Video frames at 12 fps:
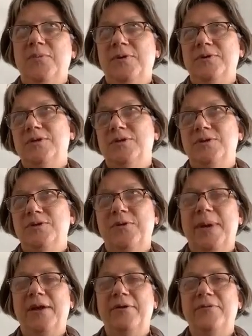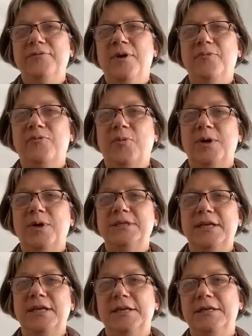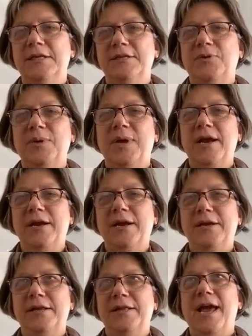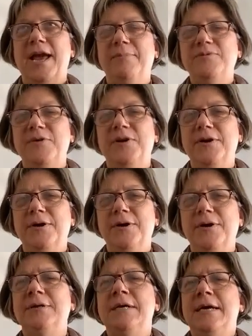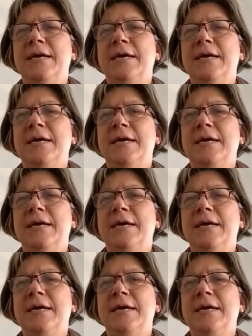there's a certain amount of carbon-14 that's created in the atmosphere,